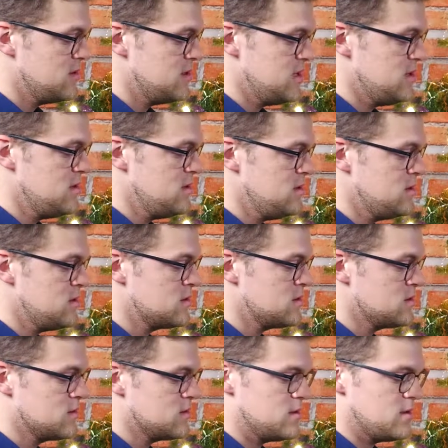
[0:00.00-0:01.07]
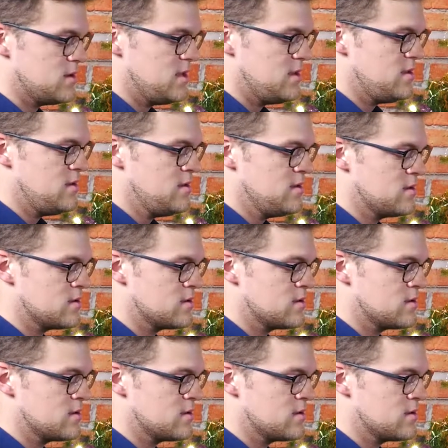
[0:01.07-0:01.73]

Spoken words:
D, E,